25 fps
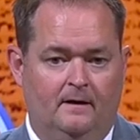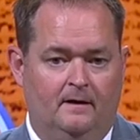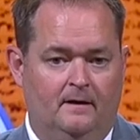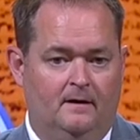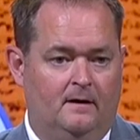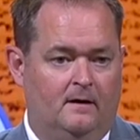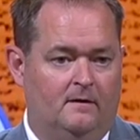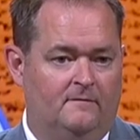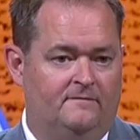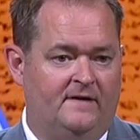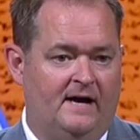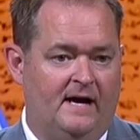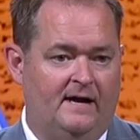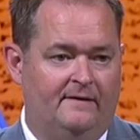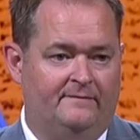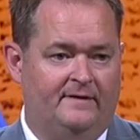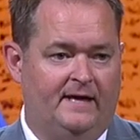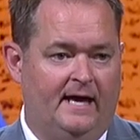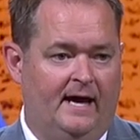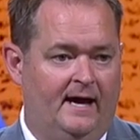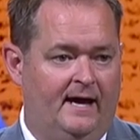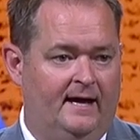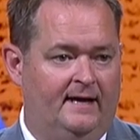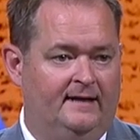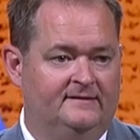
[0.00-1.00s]
Our five
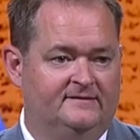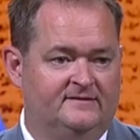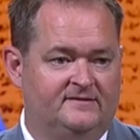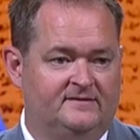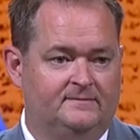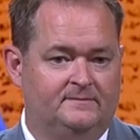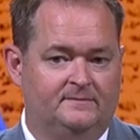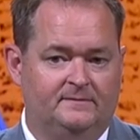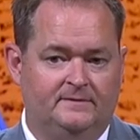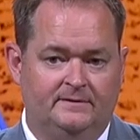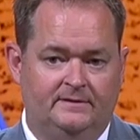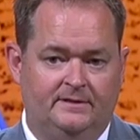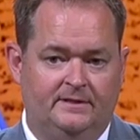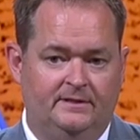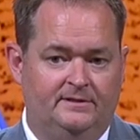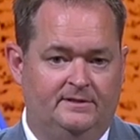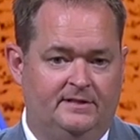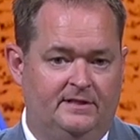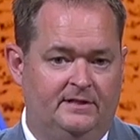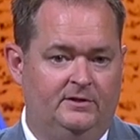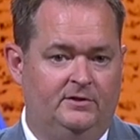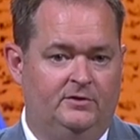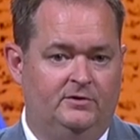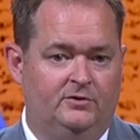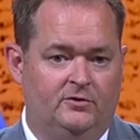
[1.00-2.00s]
guys
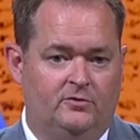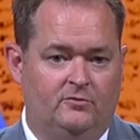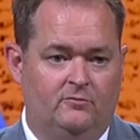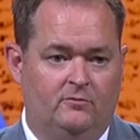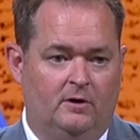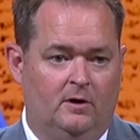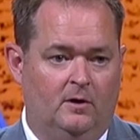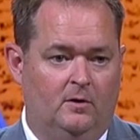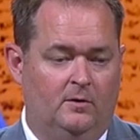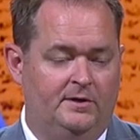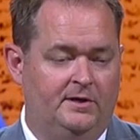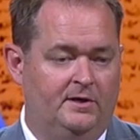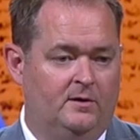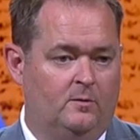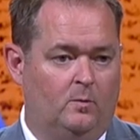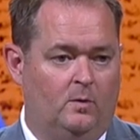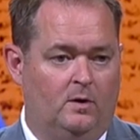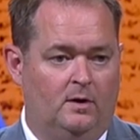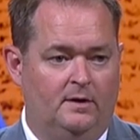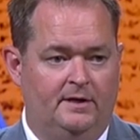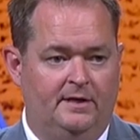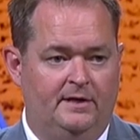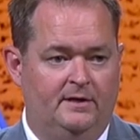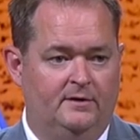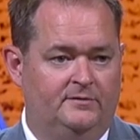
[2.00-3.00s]
continued to grow year
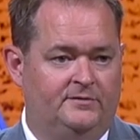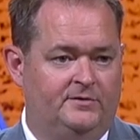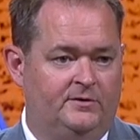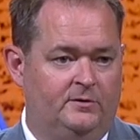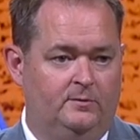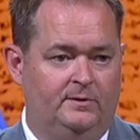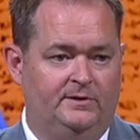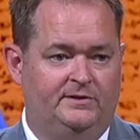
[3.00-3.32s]
one to year two.